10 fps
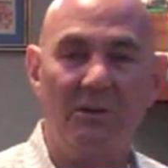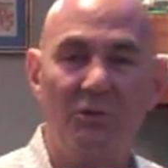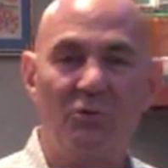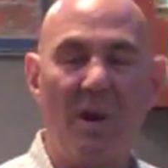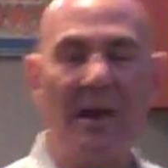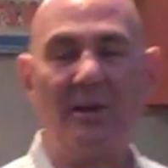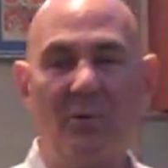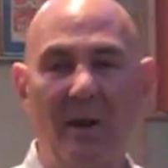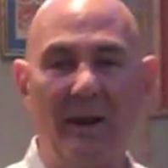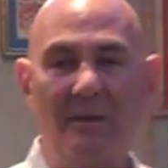dry
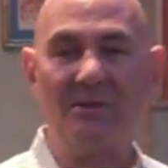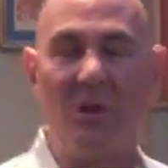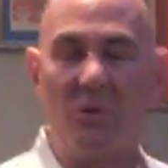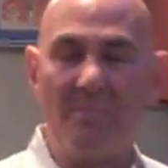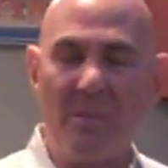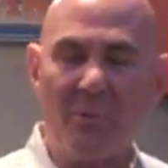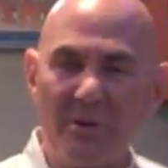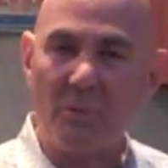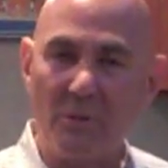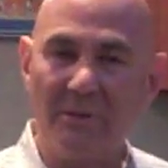crying is, remember
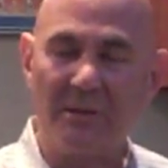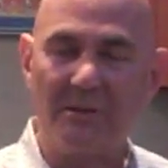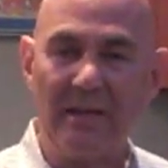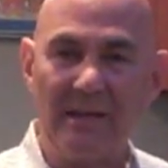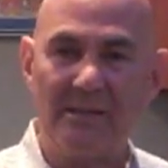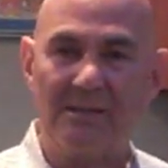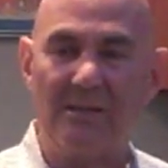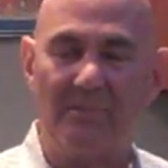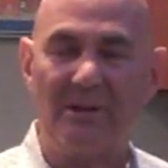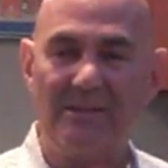you were a little kid and
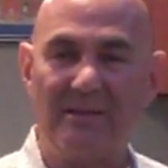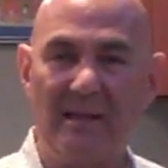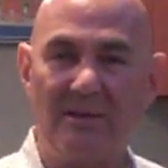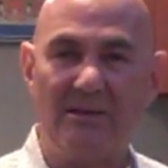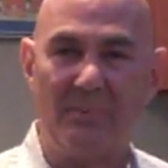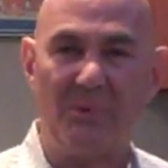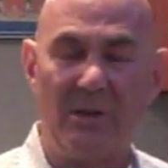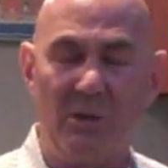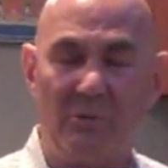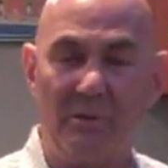somebody said something to
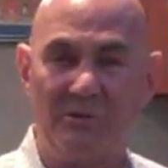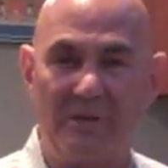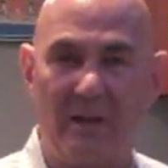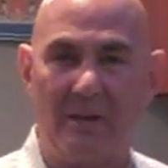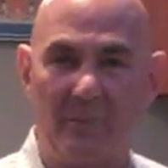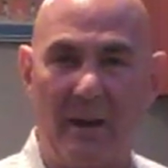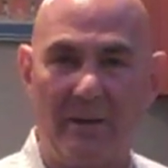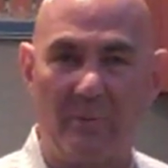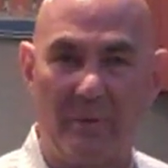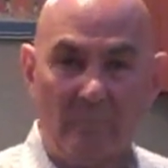you and you started to cry and
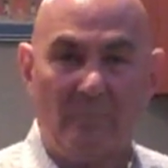you went,